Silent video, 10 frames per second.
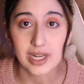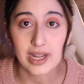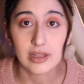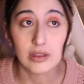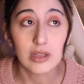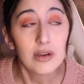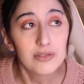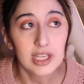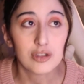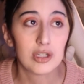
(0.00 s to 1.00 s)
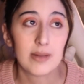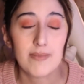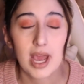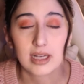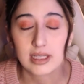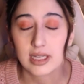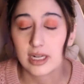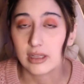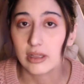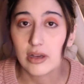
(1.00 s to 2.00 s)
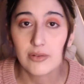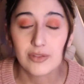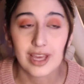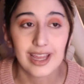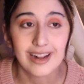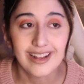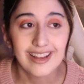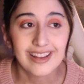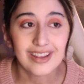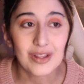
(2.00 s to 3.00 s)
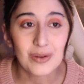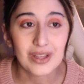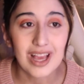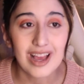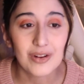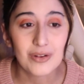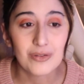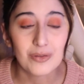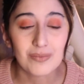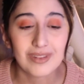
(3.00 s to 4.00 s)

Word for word: And I love Genshin Impact and I love that, you know, the kind of